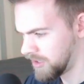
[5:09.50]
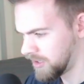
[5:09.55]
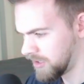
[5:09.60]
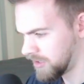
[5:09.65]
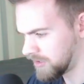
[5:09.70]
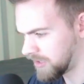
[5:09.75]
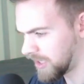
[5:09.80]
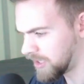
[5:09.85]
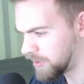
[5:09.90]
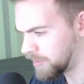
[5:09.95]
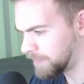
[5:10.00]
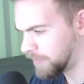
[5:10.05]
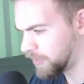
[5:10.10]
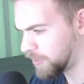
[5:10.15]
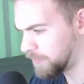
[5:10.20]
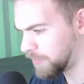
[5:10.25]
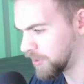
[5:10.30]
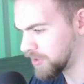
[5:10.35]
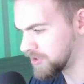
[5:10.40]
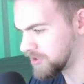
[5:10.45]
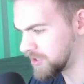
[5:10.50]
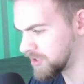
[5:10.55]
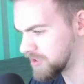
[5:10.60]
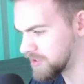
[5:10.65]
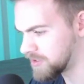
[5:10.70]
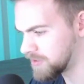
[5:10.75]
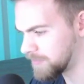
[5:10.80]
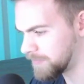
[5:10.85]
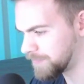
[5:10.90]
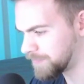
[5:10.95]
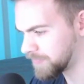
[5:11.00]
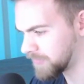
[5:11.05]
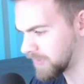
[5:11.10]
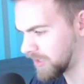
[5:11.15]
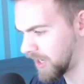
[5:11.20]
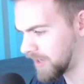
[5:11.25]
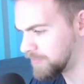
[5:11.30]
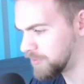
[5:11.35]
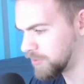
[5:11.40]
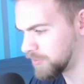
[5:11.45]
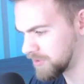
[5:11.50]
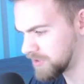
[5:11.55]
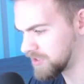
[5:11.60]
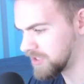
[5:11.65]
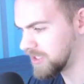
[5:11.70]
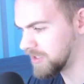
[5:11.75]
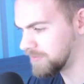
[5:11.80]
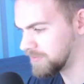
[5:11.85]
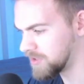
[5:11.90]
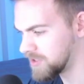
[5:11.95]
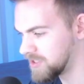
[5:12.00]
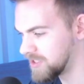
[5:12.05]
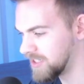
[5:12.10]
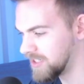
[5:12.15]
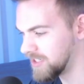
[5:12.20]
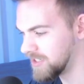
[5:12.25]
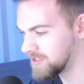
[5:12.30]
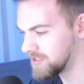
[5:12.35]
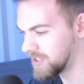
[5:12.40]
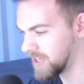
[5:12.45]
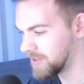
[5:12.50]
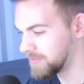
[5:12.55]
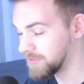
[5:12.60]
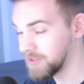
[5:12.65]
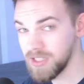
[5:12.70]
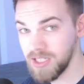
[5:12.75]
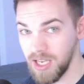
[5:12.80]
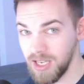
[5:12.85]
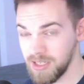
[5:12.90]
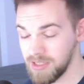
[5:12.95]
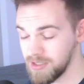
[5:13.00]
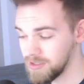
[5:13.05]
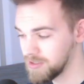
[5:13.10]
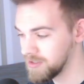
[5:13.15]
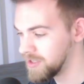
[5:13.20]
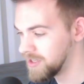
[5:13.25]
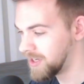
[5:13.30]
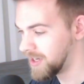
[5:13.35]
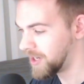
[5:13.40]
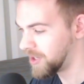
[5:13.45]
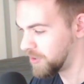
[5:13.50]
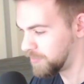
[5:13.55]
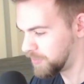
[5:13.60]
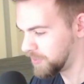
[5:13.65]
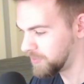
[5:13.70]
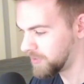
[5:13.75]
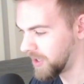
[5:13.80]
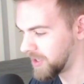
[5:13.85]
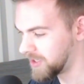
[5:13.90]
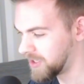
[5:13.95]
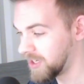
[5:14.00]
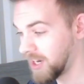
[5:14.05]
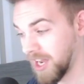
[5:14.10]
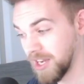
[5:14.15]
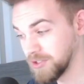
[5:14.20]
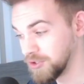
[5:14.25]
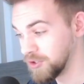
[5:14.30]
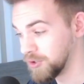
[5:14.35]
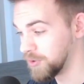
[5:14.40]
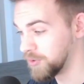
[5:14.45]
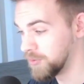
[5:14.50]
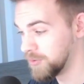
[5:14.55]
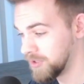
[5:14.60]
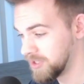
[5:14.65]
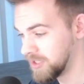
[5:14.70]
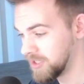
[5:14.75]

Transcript: Thank you for your purchase. Have you received the CD safely? Yes. I hope you like it. I do.